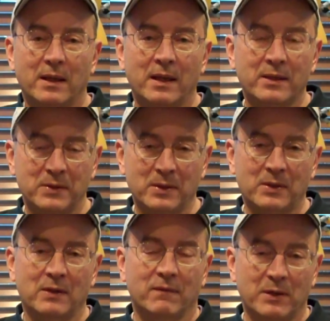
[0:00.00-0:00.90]

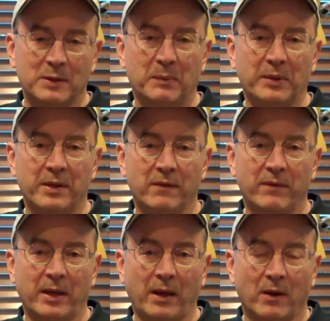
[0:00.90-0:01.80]
isn't visible in the
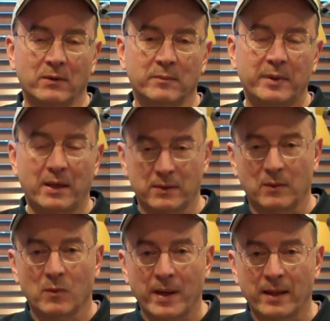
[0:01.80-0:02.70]
video because of the
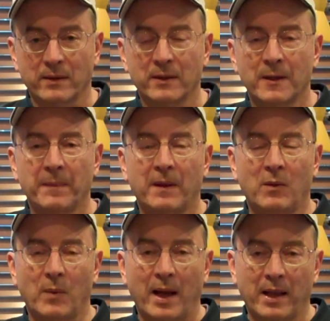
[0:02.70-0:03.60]
wind,
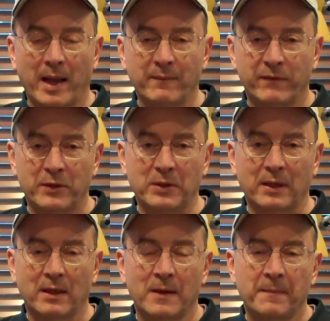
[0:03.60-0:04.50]
while I'm
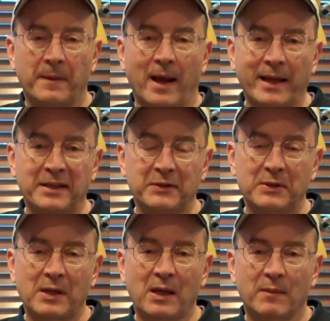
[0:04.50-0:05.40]
fishing, I can
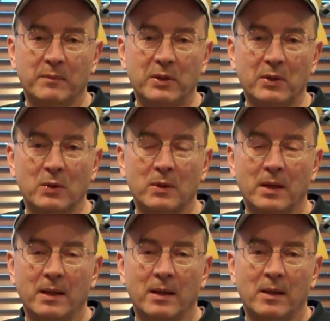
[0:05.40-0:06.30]
see him do
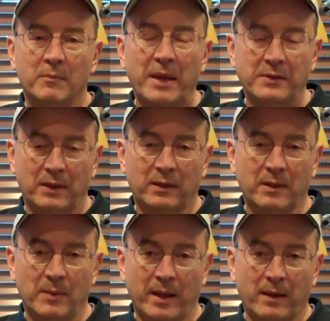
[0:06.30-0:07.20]

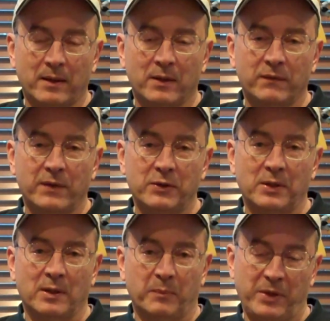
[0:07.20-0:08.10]
basically what the
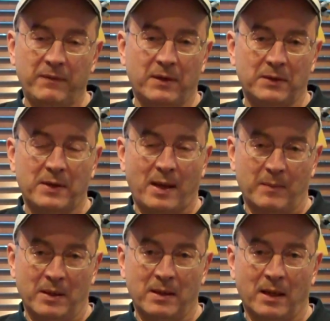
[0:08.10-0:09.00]
fish in the previous
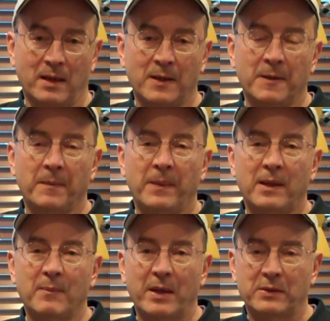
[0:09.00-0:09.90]
segment did.
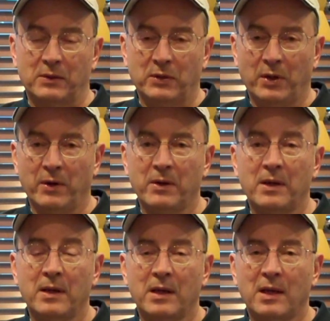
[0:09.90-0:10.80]
He makes a turn,
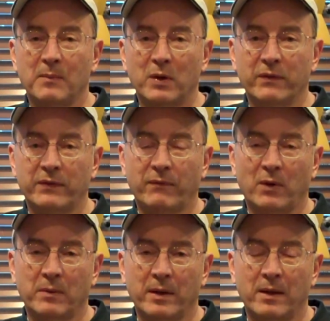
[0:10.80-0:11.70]
he moves
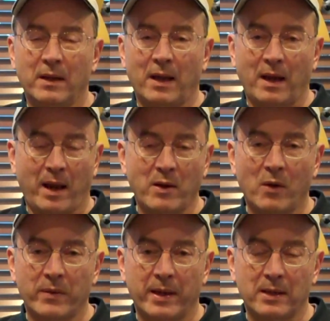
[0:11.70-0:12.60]
forward, and I
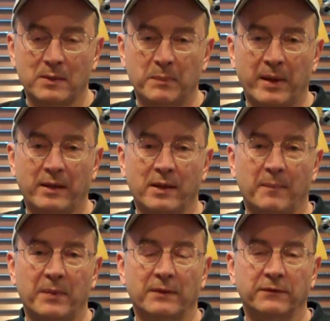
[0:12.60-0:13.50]
know that he's picked
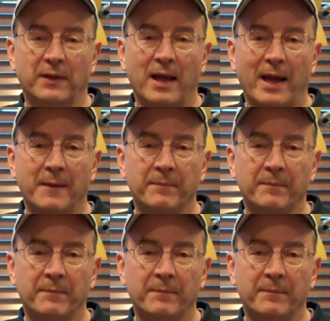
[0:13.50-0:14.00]
up the fly.